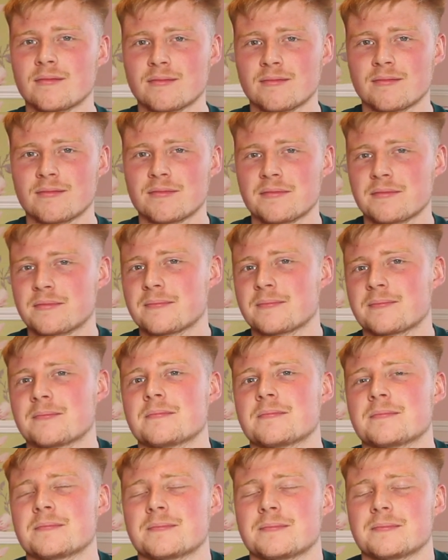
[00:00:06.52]

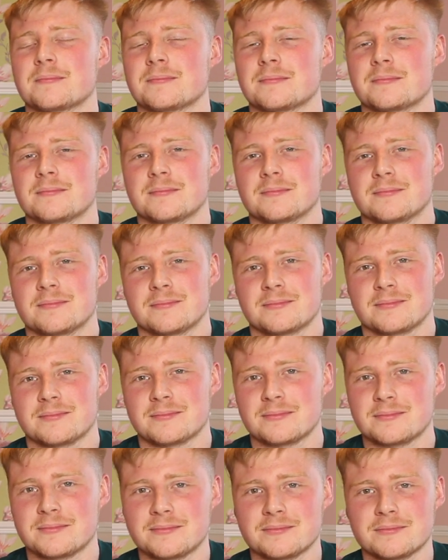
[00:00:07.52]

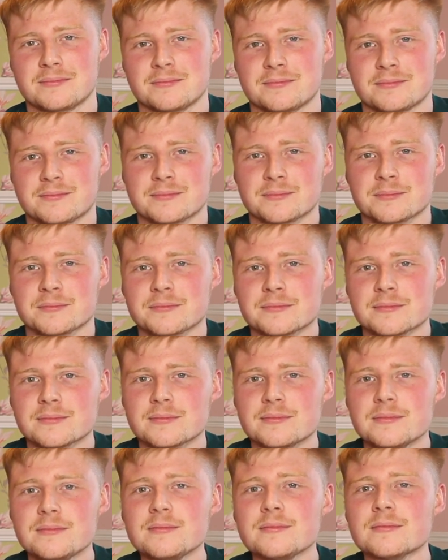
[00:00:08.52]

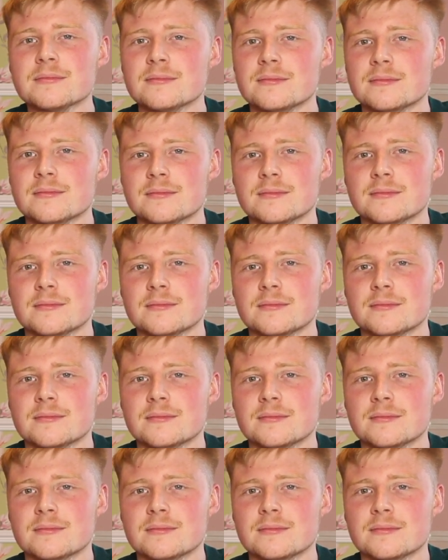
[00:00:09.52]
(silent)